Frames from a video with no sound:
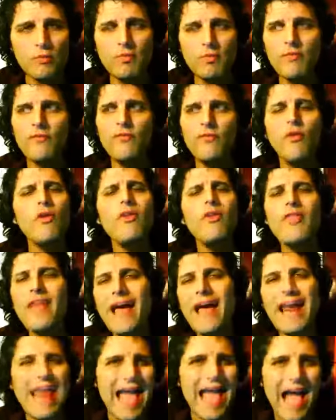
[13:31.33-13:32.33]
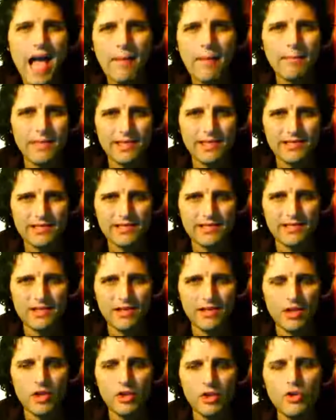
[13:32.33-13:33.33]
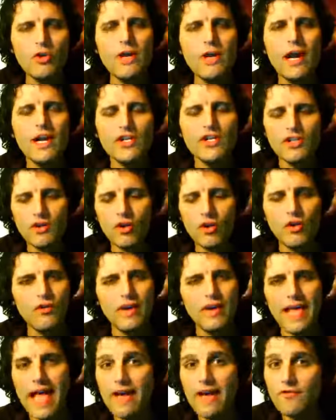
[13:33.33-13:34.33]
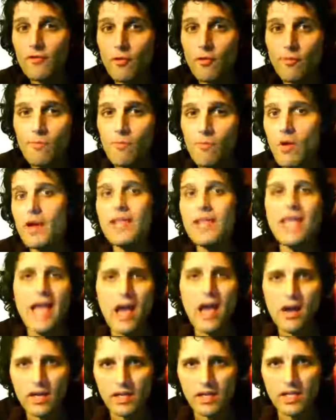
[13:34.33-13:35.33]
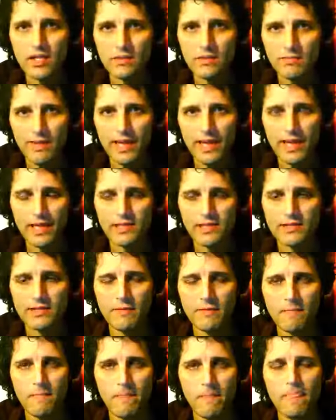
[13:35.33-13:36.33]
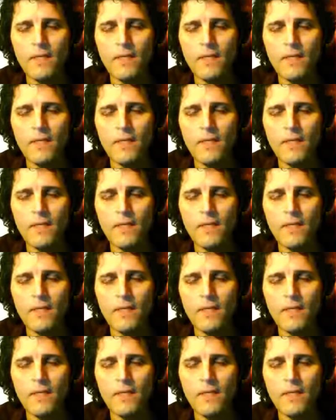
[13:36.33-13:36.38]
So before that happens, you guys should already have your money out of these banks.